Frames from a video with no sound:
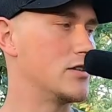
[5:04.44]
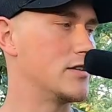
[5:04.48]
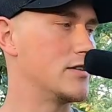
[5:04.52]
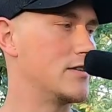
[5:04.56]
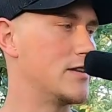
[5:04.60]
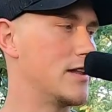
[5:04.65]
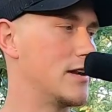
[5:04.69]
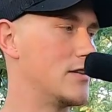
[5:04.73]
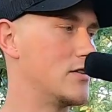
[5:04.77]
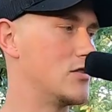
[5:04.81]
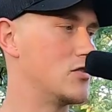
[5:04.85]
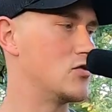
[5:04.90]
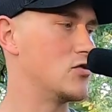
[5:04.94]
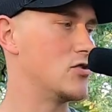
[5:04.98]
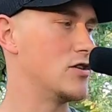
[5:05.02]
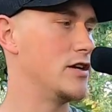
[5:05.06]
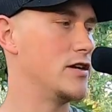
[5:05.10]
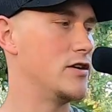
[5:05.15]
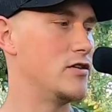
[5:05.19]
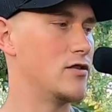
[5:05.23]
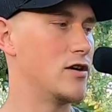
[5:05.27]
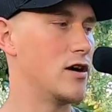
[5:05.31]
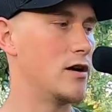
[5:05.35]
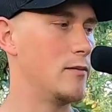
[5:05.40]
instead of the tree
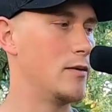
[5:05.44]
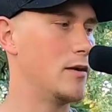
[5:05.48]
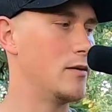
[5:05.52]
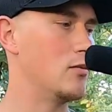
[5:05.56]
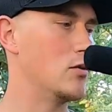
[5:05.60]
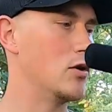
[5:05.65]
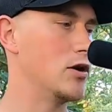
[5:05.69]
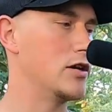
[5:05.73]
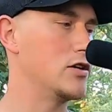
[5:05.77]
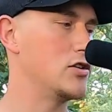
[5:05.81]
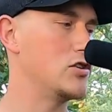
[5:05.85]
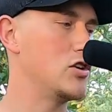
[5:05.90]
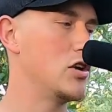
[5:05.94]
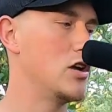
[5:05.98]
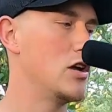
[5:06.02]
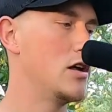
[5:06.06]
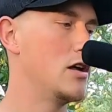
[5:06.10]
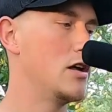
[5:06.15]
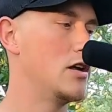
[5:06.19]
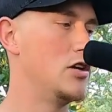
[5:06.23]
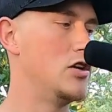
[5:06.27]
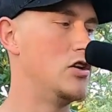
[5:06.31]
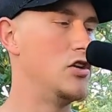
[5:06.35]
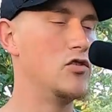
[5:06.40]
and you got a big branch,
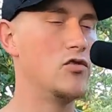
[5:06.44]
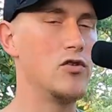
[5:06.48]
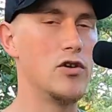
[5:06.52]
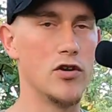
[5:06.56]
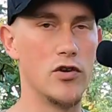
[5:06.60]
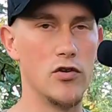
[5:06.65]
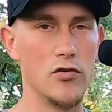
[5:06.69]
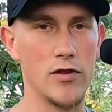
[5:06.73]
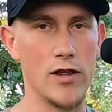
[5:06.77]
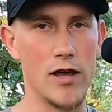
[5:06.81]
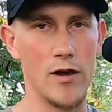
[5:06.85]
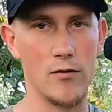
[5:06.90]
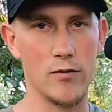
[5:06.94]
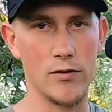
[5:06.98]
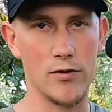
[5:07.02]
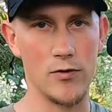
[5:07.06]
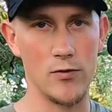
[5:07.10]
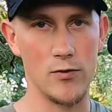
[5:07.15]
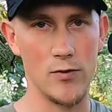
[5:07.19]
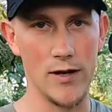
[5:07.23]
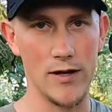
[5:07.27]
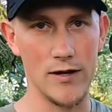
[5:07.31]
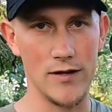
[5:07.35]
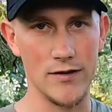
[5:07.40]
you can do that with
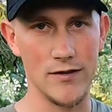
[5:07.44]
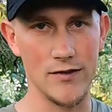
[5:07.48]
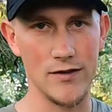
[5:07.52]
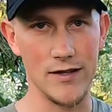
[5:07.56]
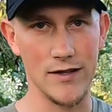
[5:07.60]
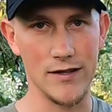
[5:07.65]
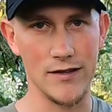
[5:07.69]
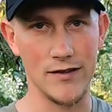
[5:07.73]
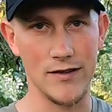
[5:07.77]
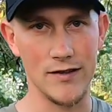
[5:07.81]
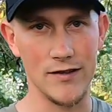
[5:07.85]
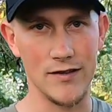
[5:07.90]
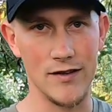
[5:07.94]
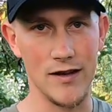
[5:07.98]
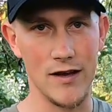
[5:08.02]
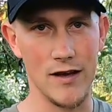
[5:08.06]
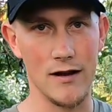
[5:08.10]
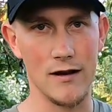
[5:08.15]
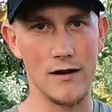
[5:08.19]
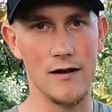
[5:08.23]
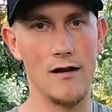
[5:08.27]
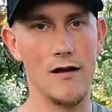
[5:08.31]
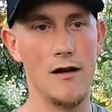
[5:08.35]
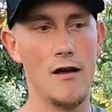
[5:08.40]
the way this thing is
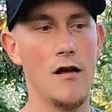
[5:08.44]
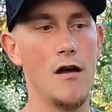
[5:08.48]
designed.